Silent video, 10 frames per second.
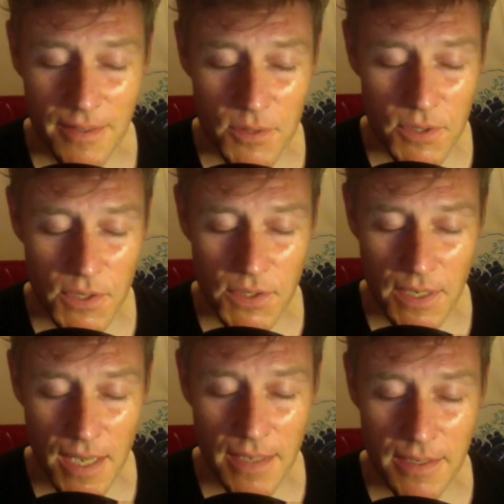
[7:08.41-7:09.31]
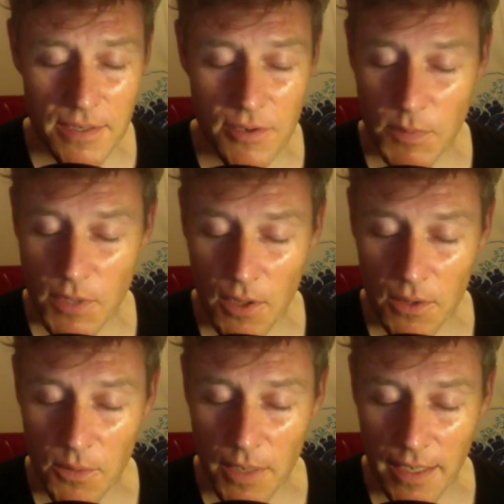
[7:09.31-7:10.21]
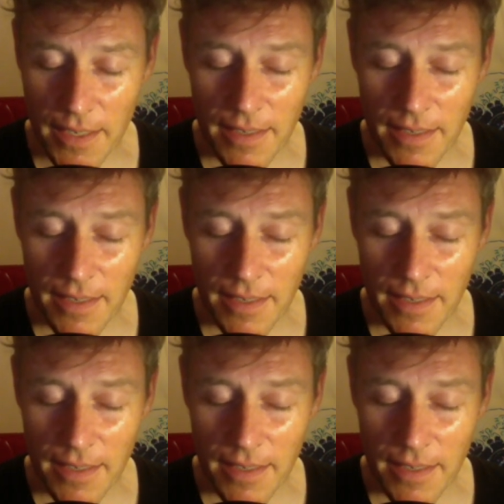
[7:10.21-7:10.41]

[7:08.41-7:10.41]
It was just a nondescript hallway.